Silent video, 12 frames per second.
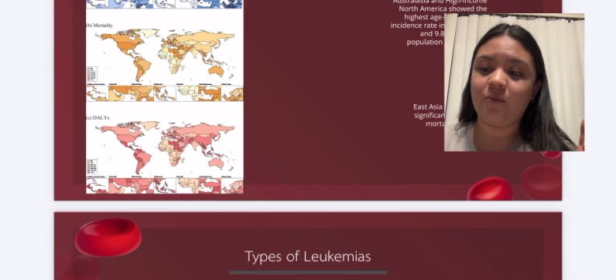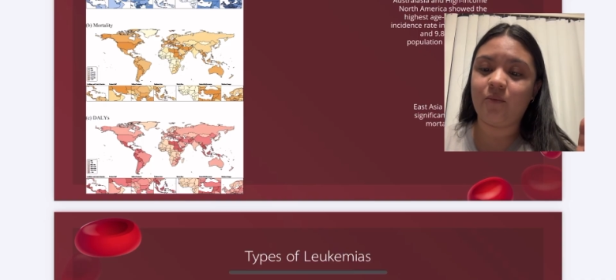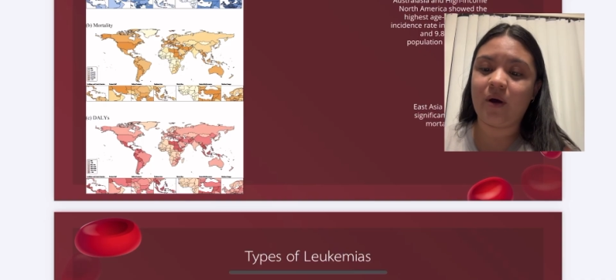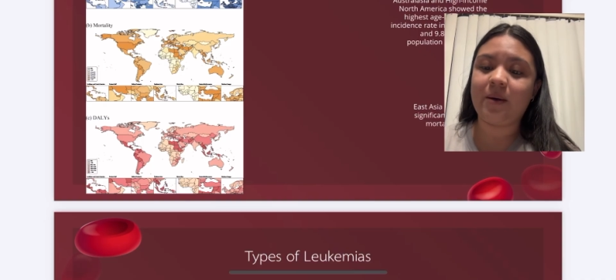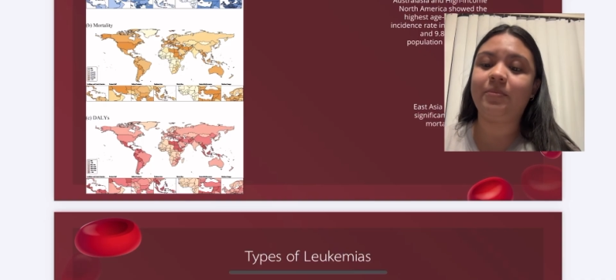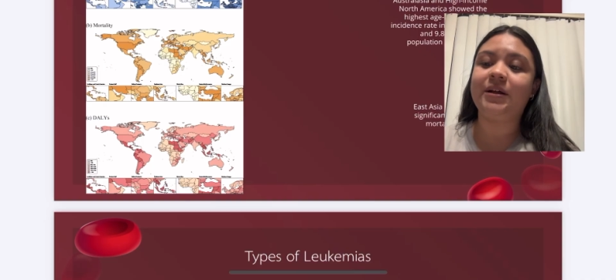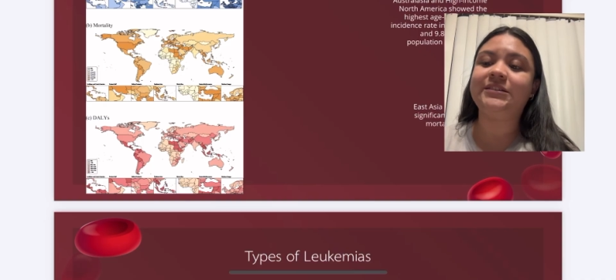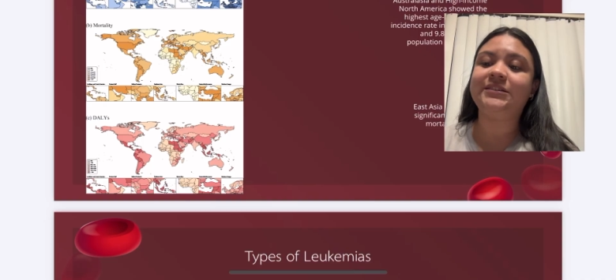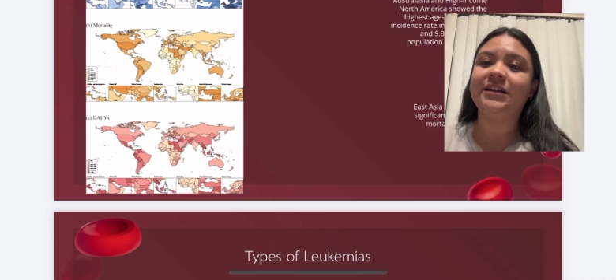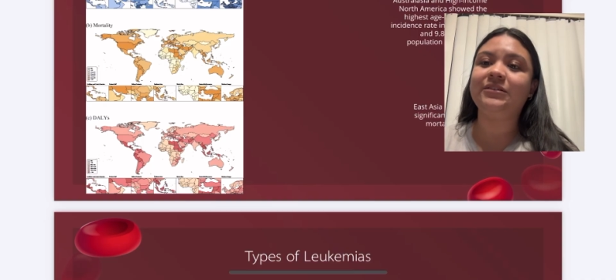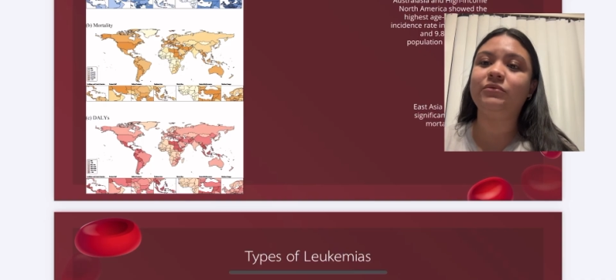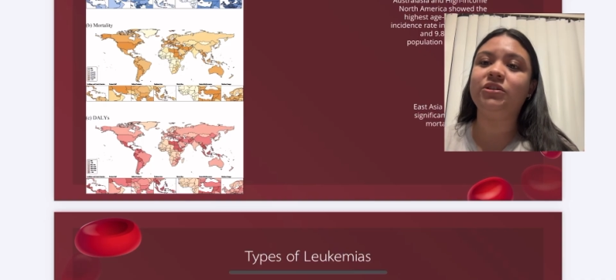white blood
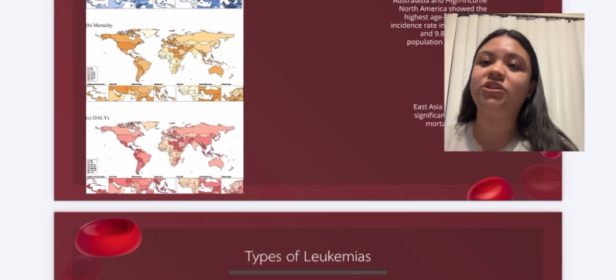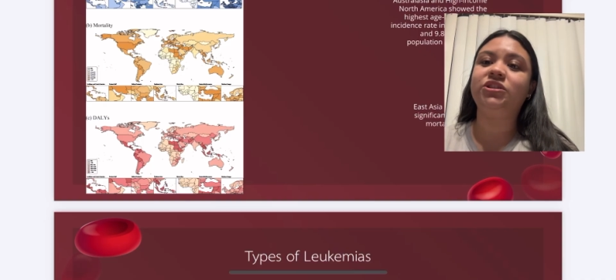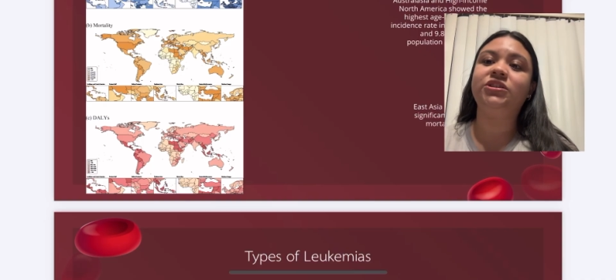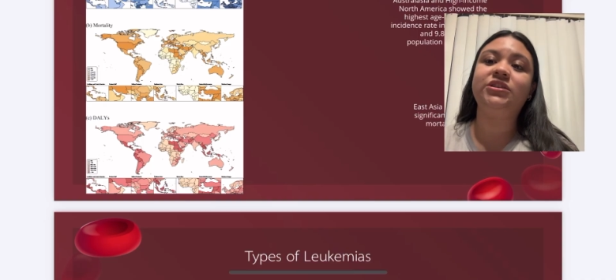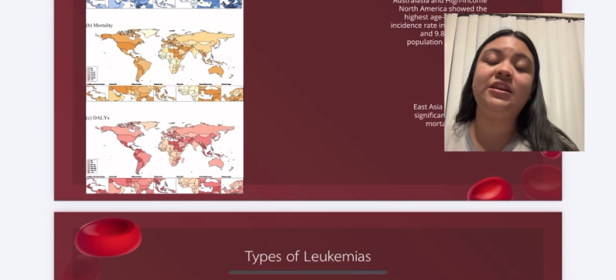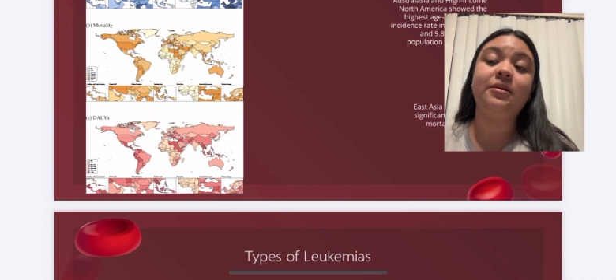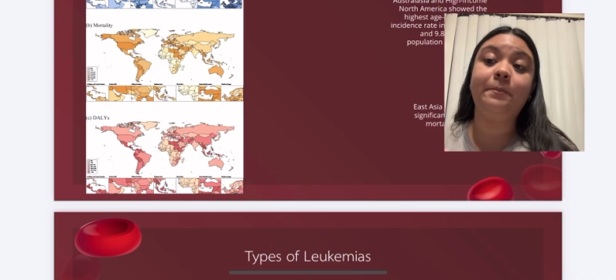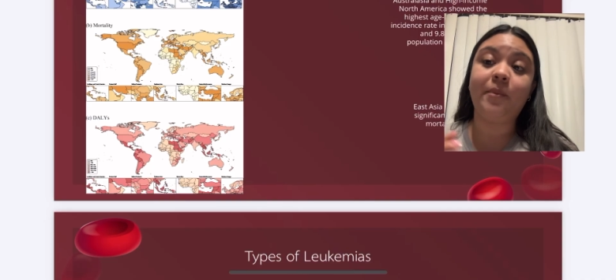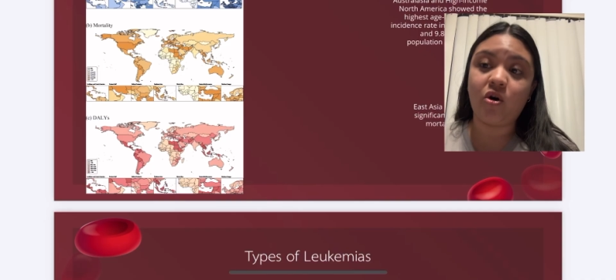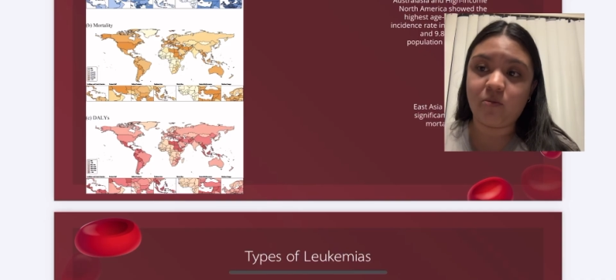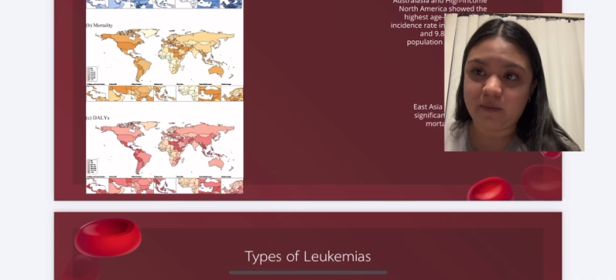cell, which is in the bone